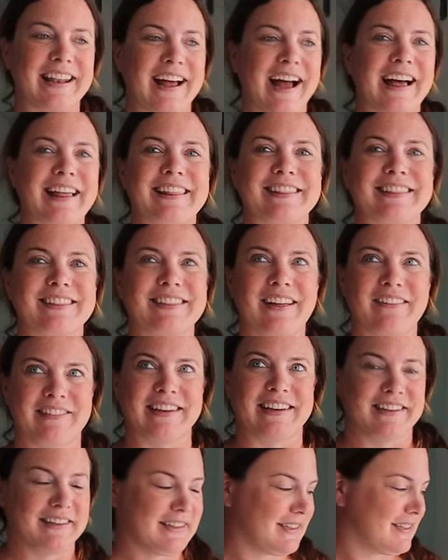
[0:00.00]
There might I be
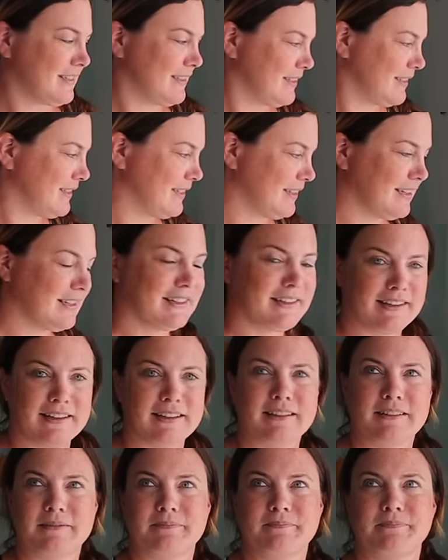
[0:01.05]
some people
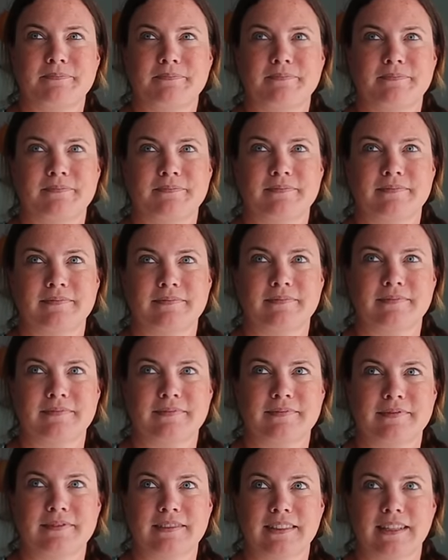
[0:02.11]
wondering like, why are we
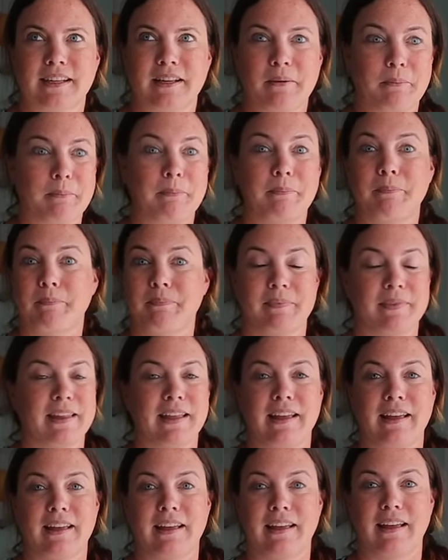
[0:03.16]
pointing this out? Because it's not
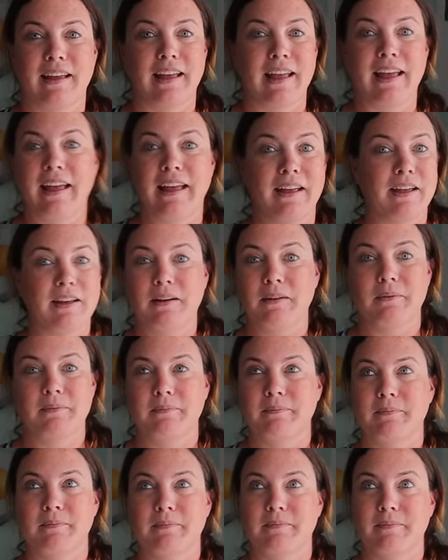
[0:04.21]
that common in Europe
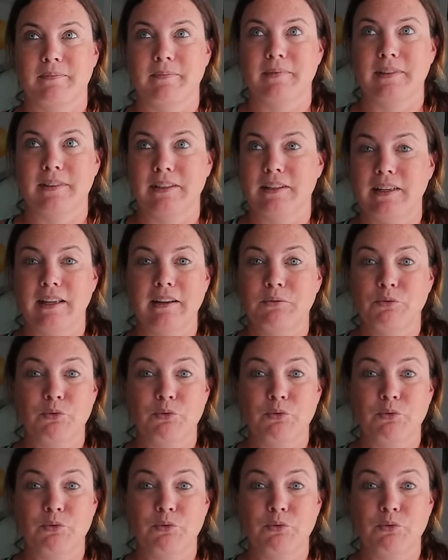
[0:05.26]
and here. It,